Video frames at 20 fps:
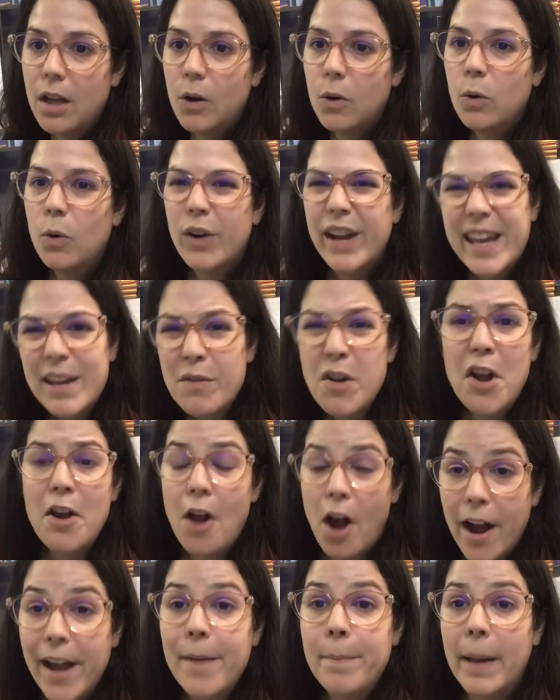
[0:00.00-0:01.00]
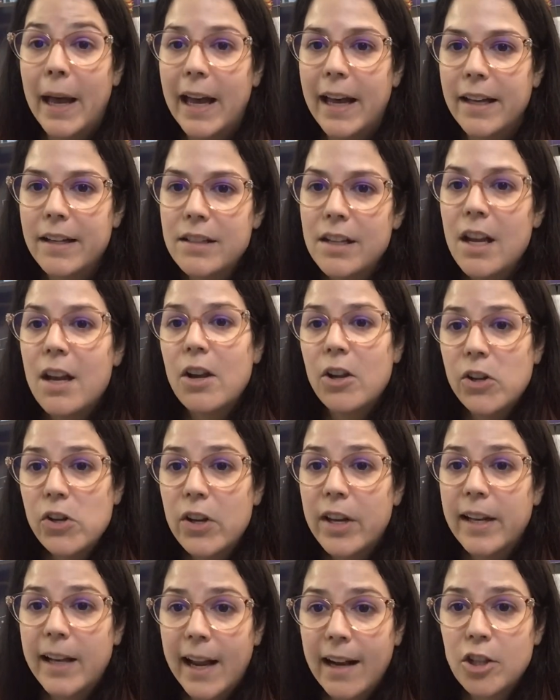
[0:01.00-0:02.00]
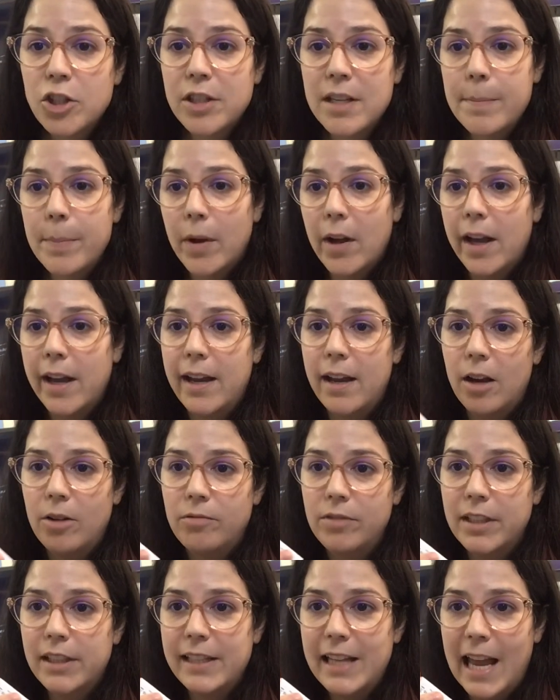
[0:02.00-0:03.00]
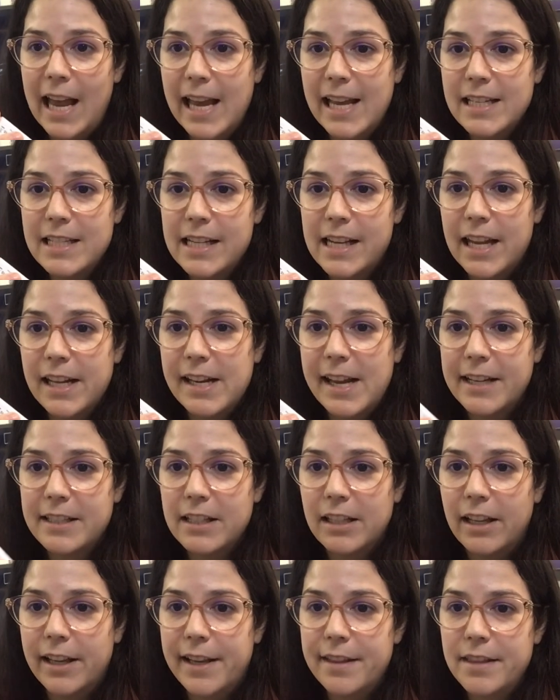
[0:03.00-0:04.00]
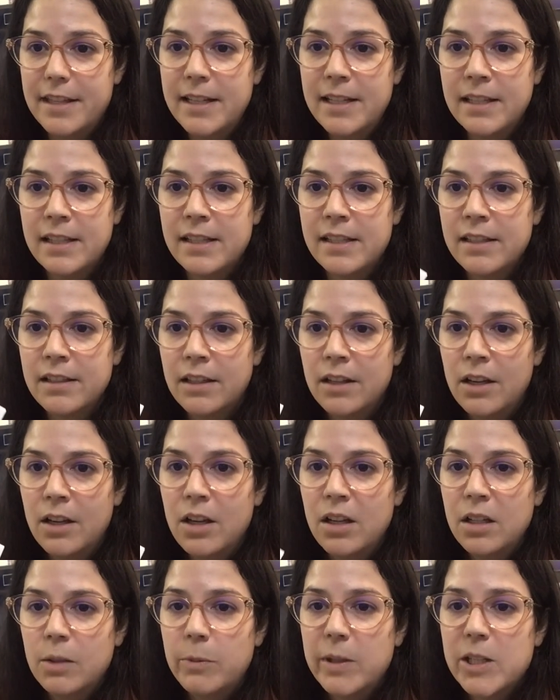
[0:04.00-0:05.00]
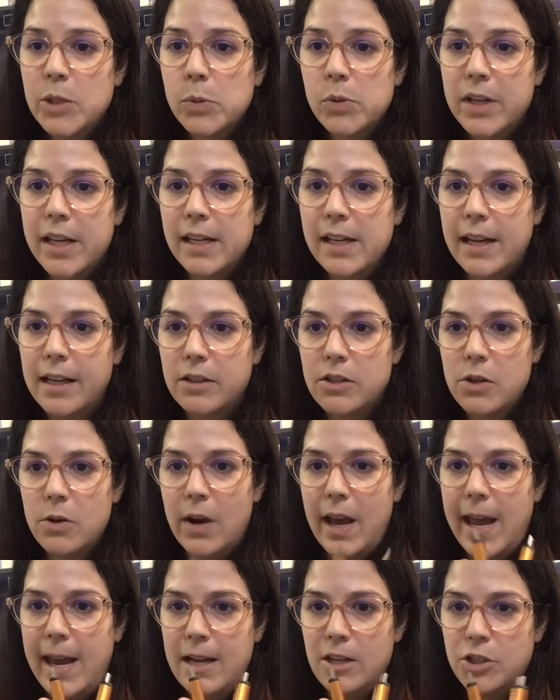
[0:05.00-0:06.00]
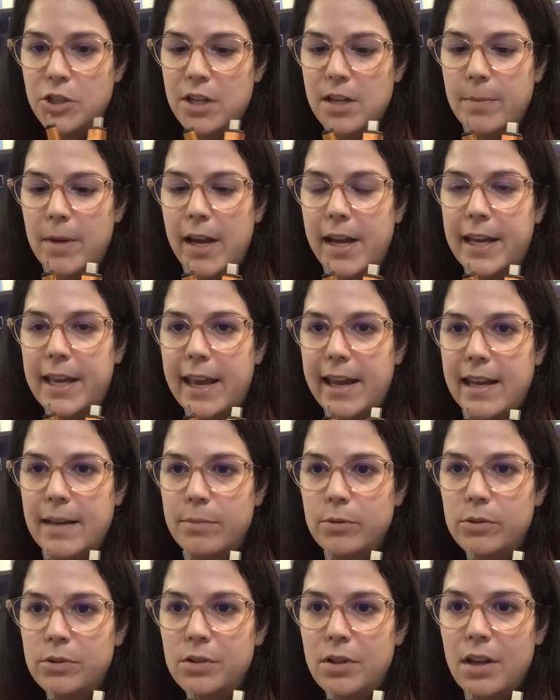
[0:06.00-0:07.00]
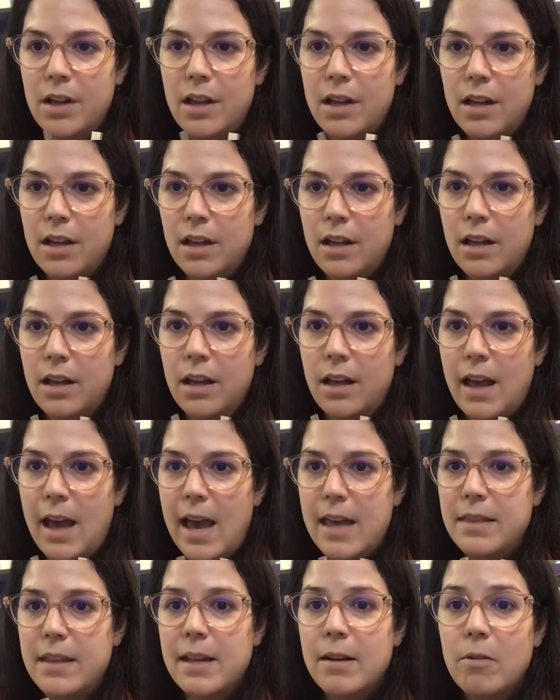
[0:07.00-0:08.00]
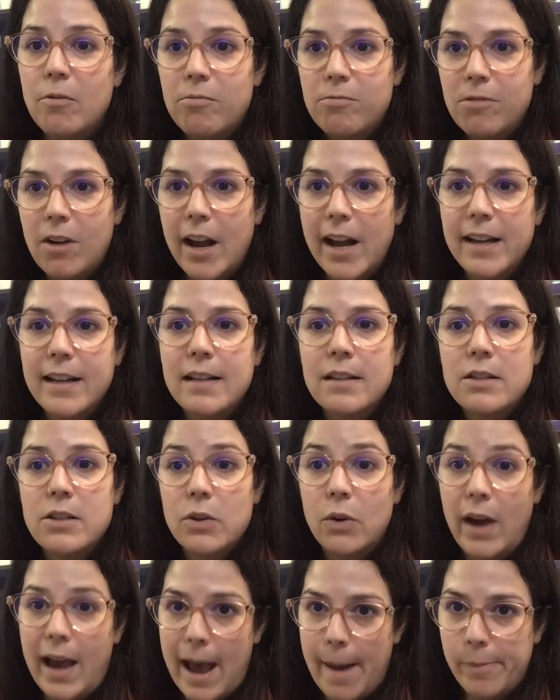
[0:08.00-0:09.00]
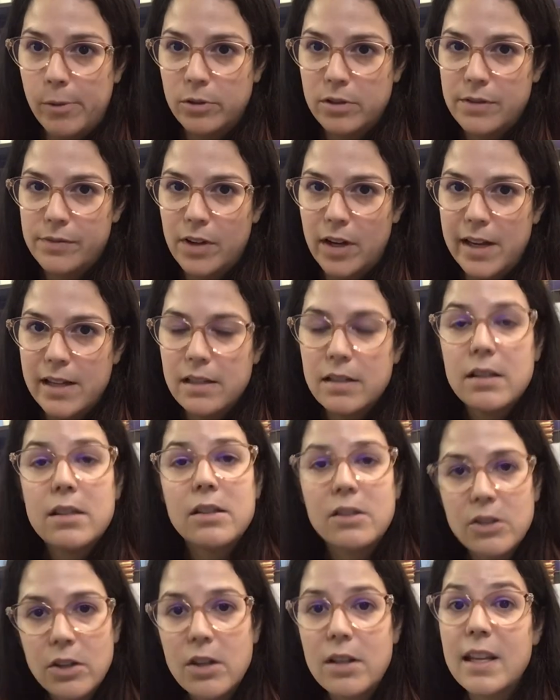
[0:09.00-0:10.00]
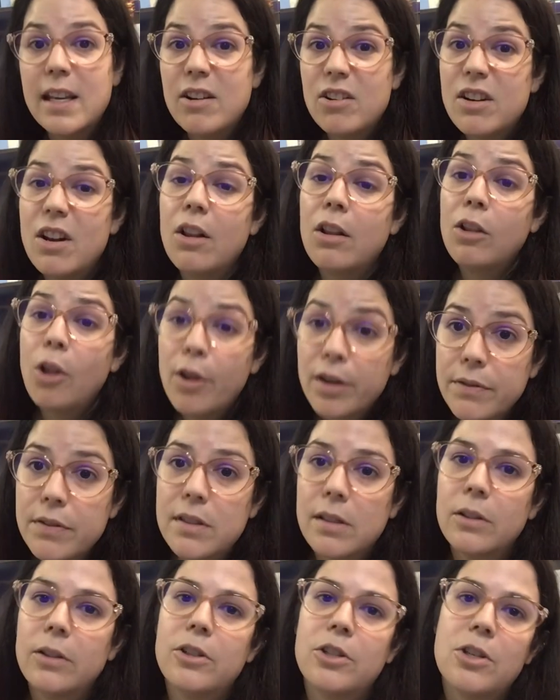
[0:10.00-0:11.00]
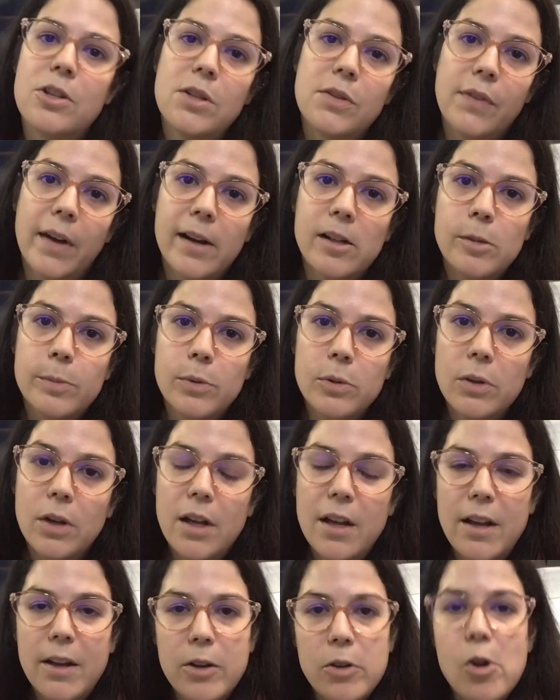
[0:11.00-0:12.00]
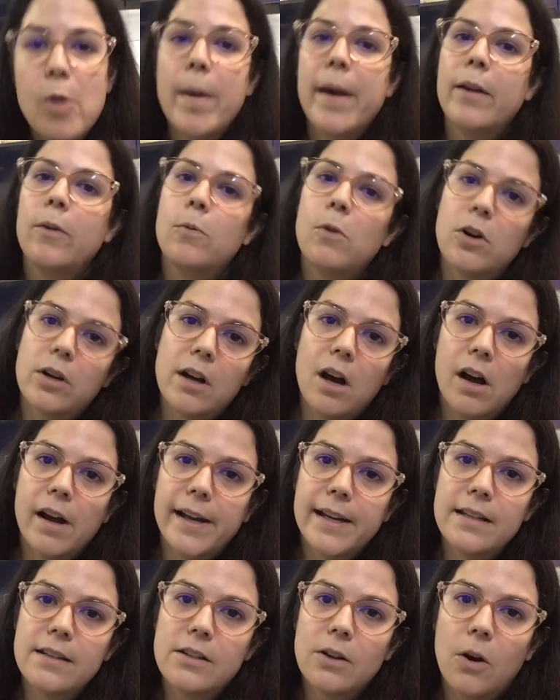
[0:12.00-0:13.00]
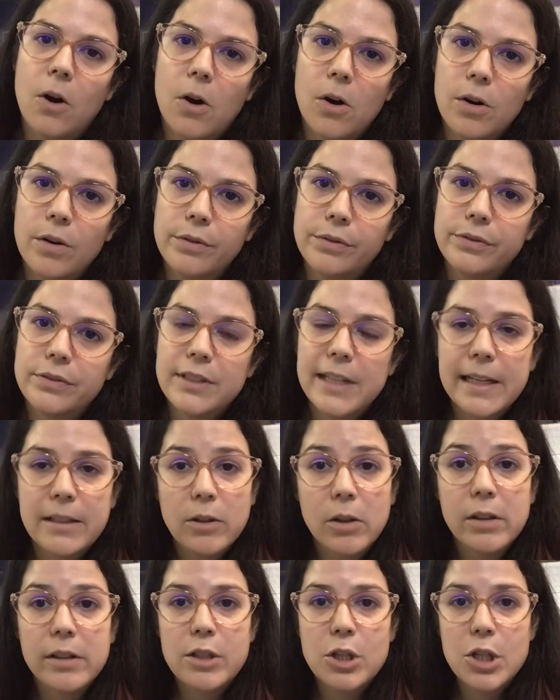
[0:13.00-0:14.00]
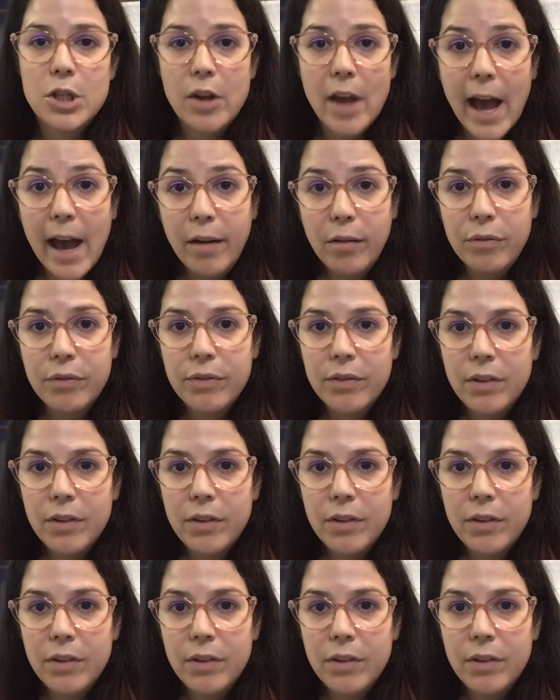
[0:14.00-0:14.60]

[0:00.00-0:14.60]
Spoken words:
or even an iPad, you can actually buy a really handy connector like this, which will connect your HDMI cable and then right into your Apple device. So there are a lot of solutions available no matter what kind of technology you have.